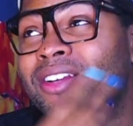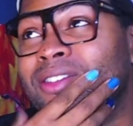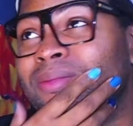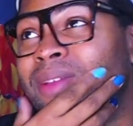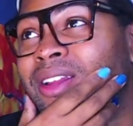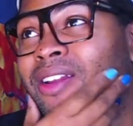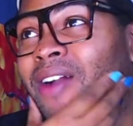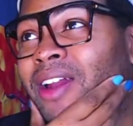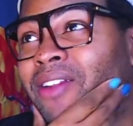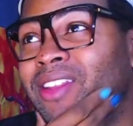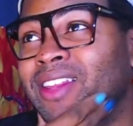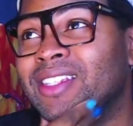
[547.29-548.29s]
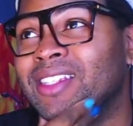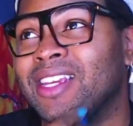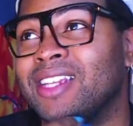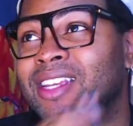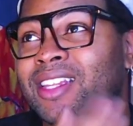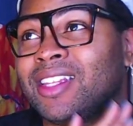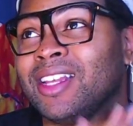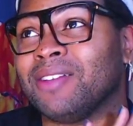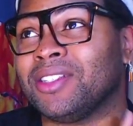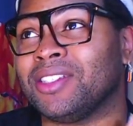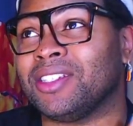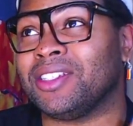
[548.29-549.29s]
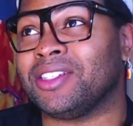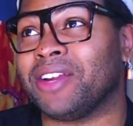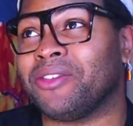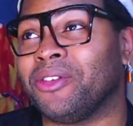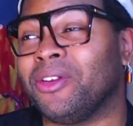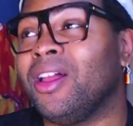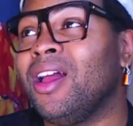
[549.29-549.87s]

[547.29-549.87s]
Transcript: So I'm like, no, I don't think that's the case. I think that was just his general.